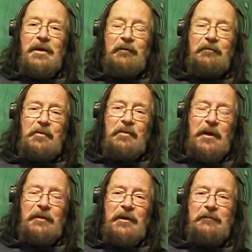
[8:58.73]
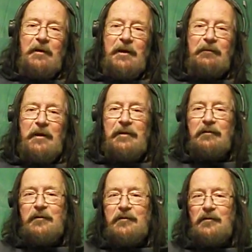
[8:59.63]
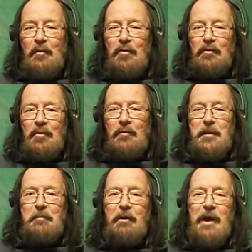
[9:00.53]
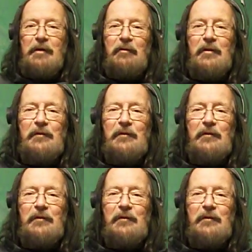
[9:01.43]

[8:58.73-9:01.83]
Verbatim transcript: if you think they might think this old goofy pirate